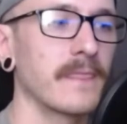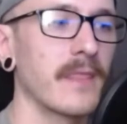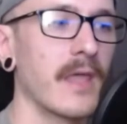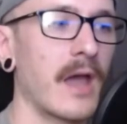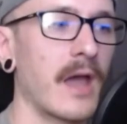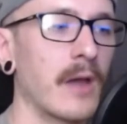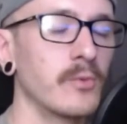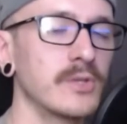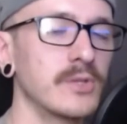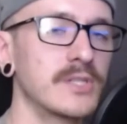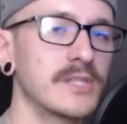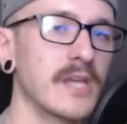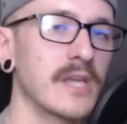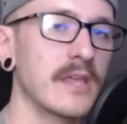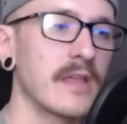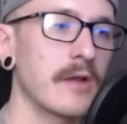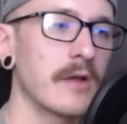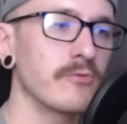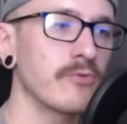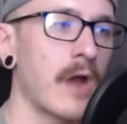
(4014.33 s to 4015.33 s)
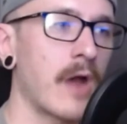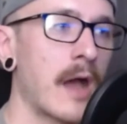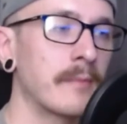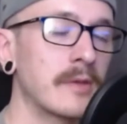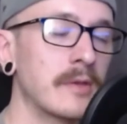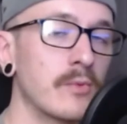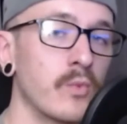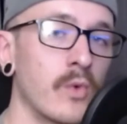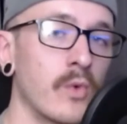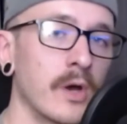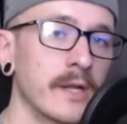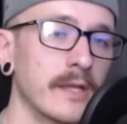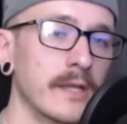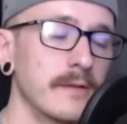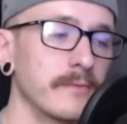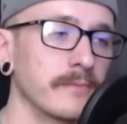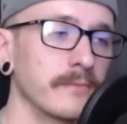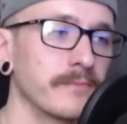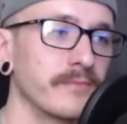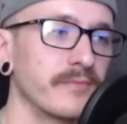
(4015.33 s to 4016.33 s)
I would say that Robbie won it